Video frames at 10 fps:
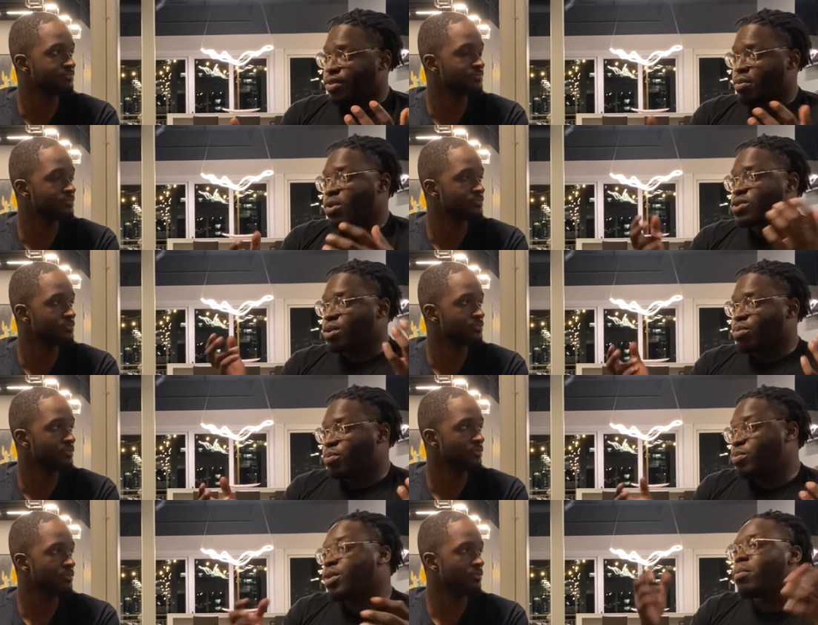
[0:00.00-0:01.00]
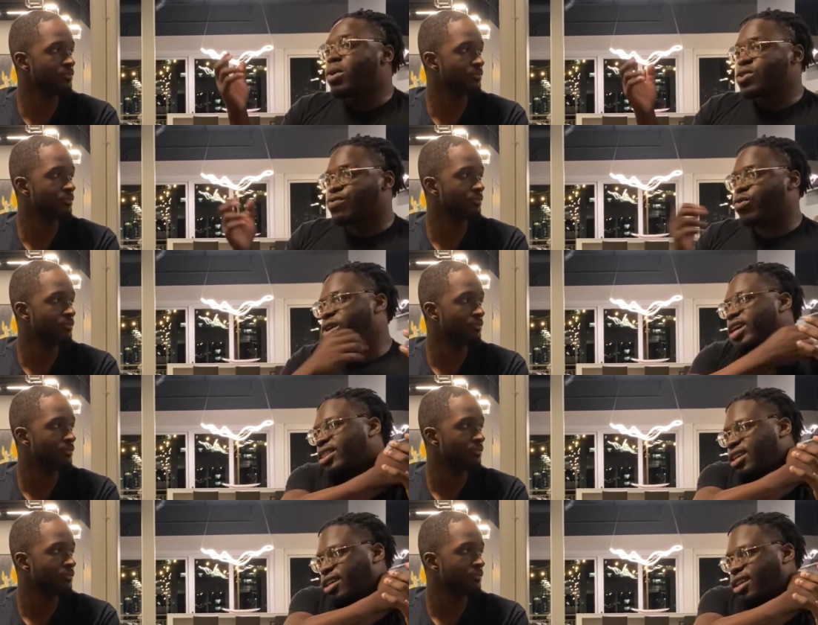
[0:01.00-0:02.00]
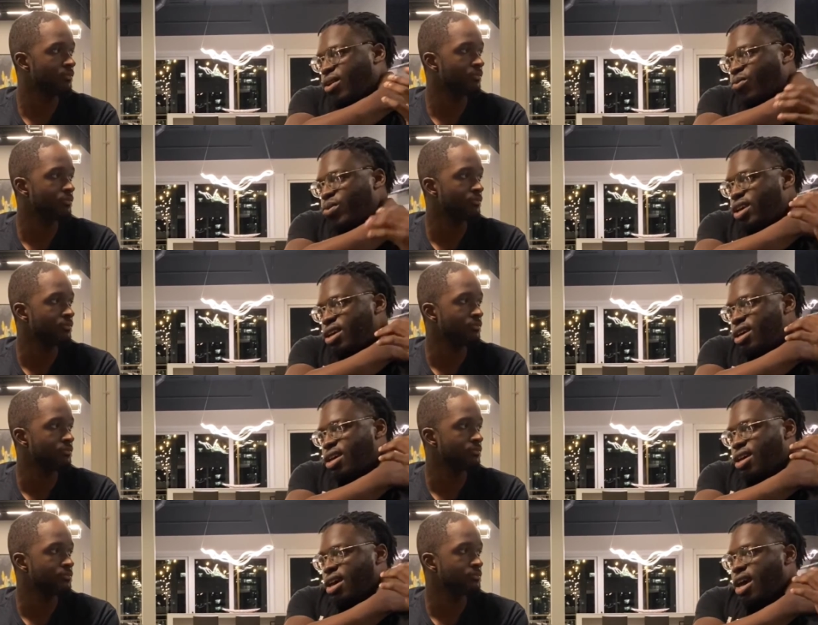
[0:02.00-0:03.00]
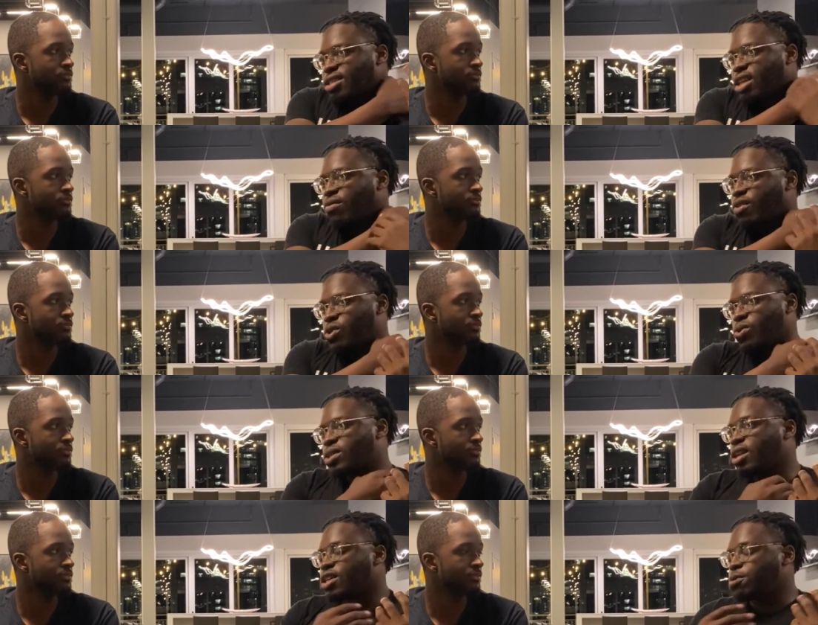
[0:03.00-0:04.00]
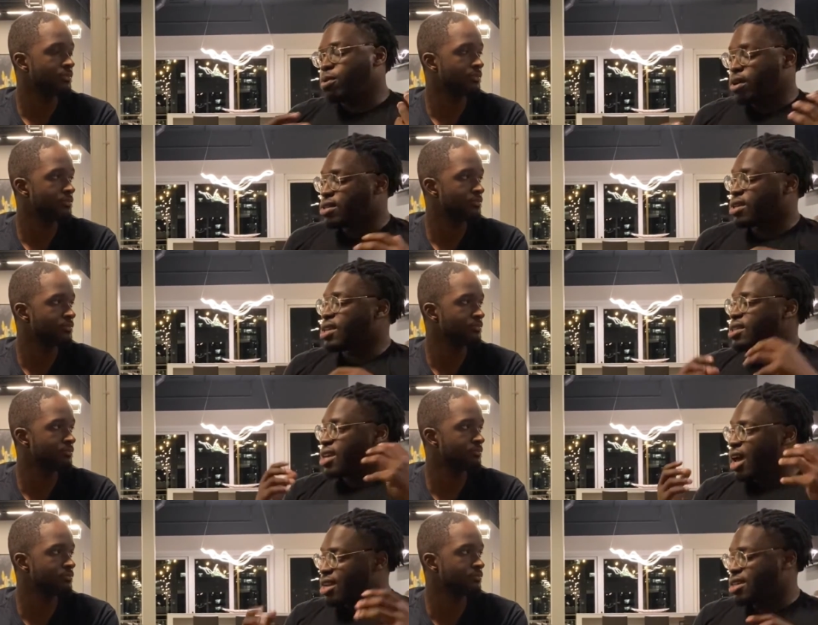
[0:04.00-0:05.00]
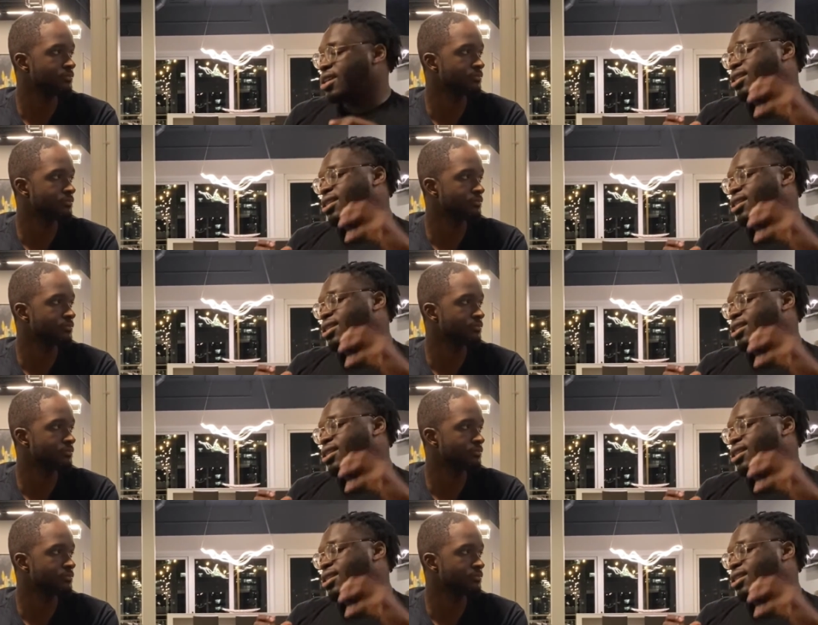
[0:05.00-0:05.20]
Speaker 1: the most the most freeing thing that we as individuals can experience is the idea